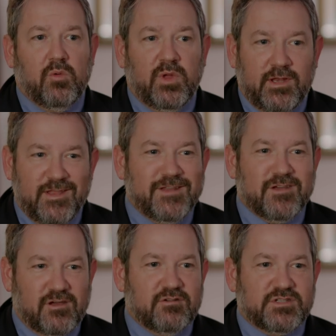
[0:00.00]
we need to
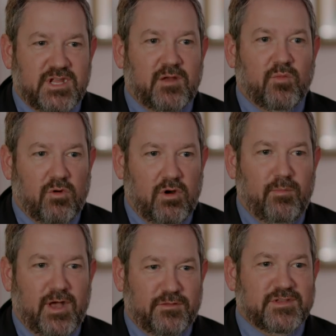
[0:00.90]
understand more
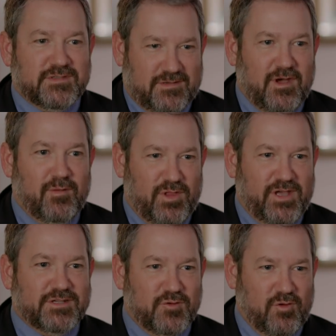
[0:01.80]
about this
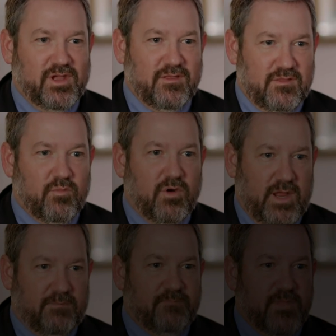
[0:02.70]
complex organ, the
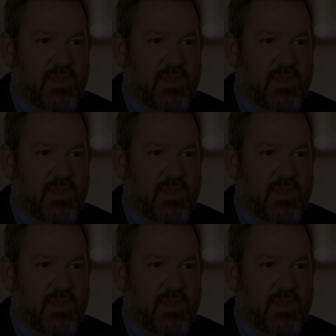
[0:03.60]
brain.